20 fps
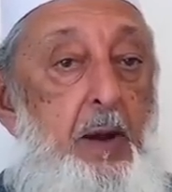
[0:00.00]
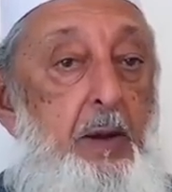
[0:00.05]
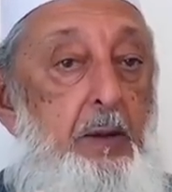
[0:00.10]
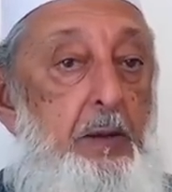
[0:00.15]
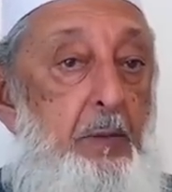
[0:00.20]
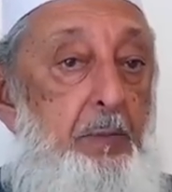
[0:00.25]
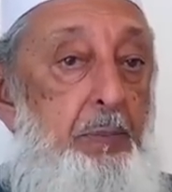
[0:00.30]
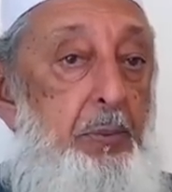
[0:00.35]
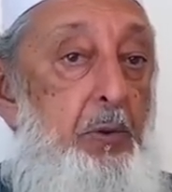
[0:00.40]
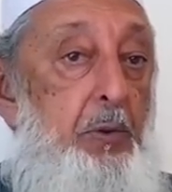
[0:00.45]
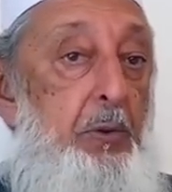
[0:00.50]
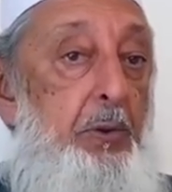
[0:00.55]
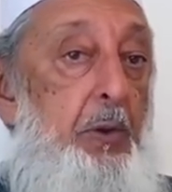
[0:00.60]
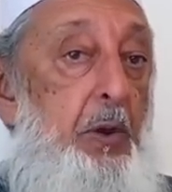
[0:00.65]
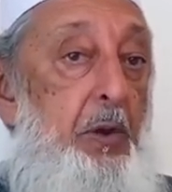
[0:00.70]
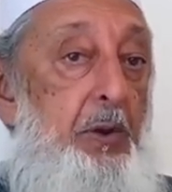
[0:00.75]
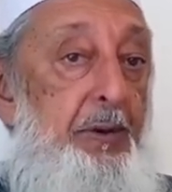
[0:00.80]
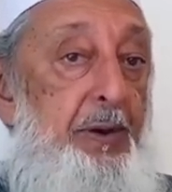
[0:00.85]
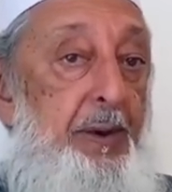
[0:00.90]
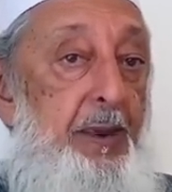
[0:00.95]
the
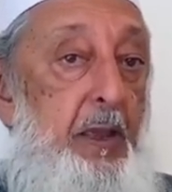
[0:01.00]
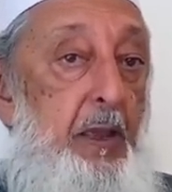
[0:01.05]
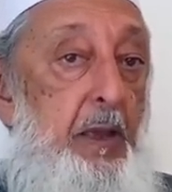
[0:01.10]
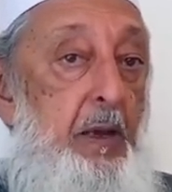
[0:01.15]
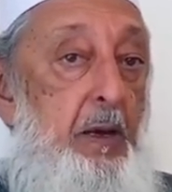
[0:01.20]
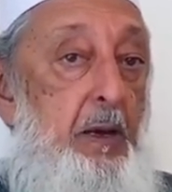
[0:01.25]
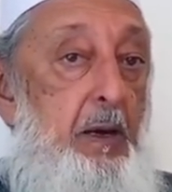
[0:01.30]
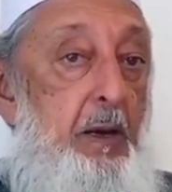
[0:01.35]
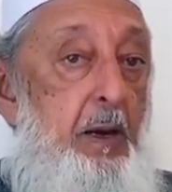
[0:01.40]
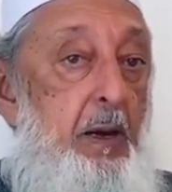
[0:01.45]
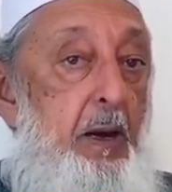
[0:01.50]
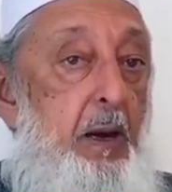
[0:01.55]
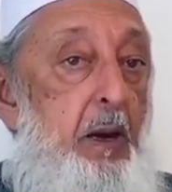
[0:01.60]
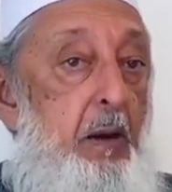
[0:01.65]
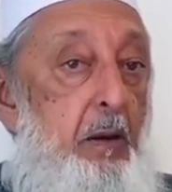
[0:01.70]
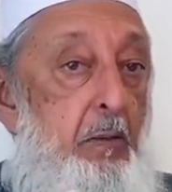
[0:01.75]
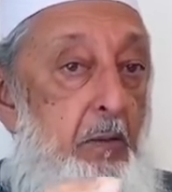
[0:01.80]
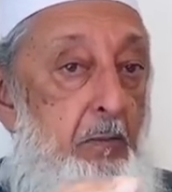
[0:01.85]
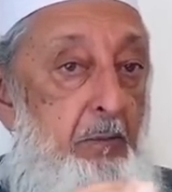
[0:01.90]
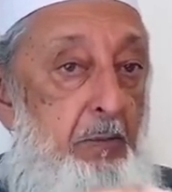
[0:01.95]
pronoun here,
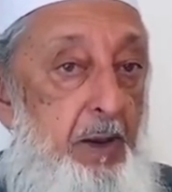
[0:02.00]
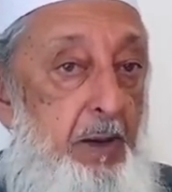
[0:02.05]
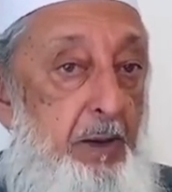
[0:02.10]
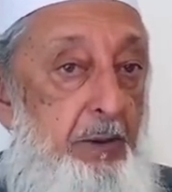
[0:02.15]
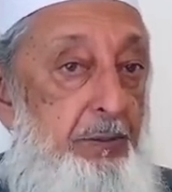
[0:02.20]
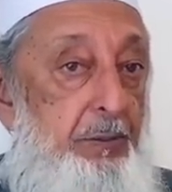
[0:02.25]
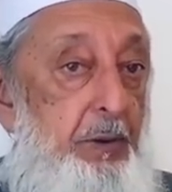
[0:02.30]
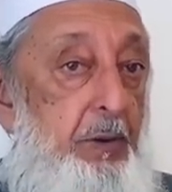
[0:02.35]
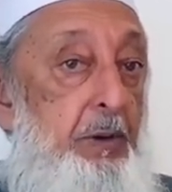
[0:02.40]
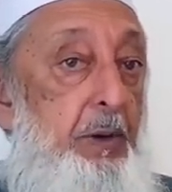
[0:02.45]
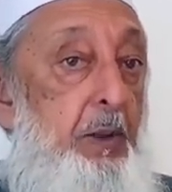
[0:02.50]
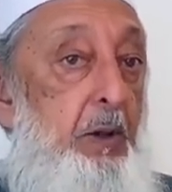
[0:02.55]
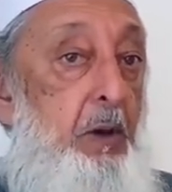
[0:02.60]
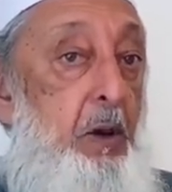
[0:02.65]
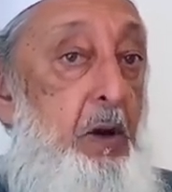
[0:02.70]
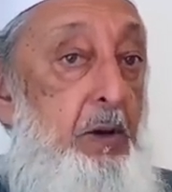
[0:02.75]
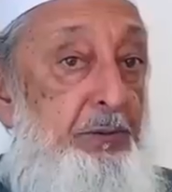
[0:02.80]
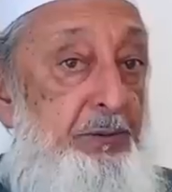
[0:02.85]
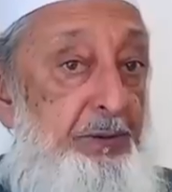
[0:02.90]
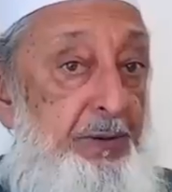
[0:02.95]
based on the
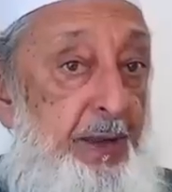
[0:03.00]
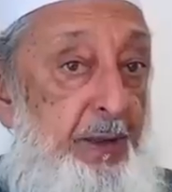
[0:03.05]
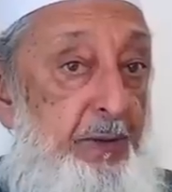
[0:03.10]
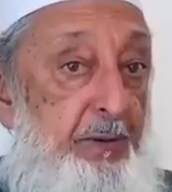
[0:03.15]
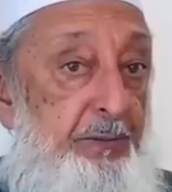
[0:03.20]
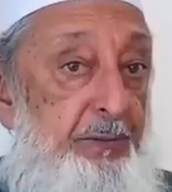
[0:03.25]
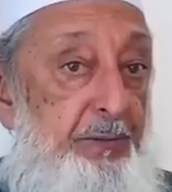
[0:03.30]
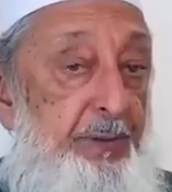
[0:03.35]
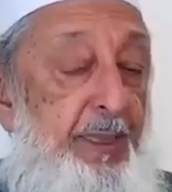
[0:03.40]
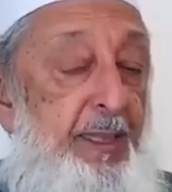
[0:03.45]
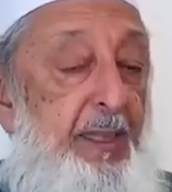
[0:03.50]
context,